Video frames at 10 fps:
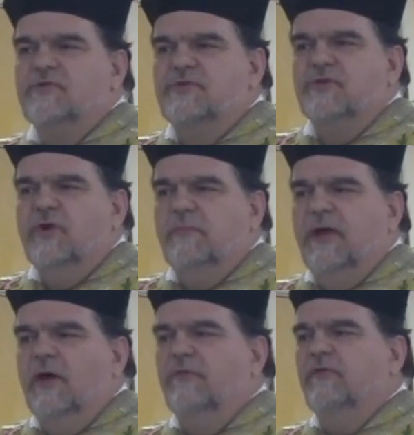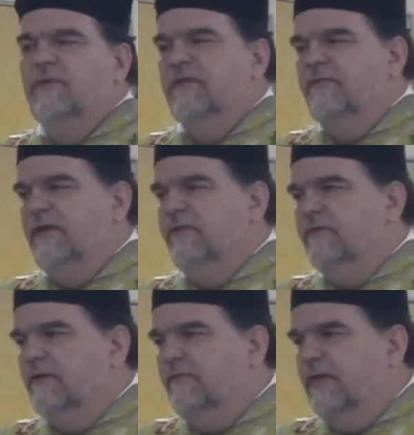which would normally also be the
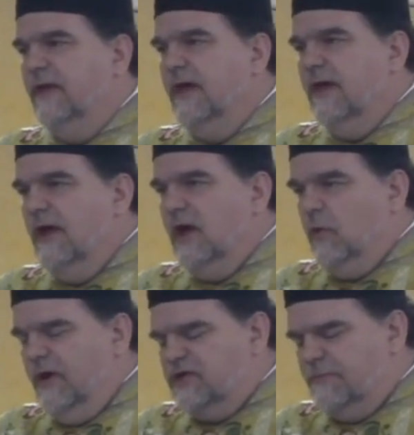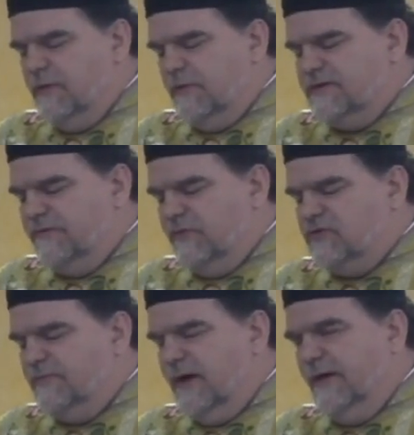feast of the Queenship of the Blessed
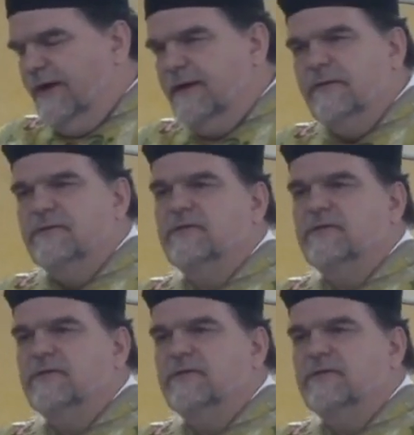Virgin Mary.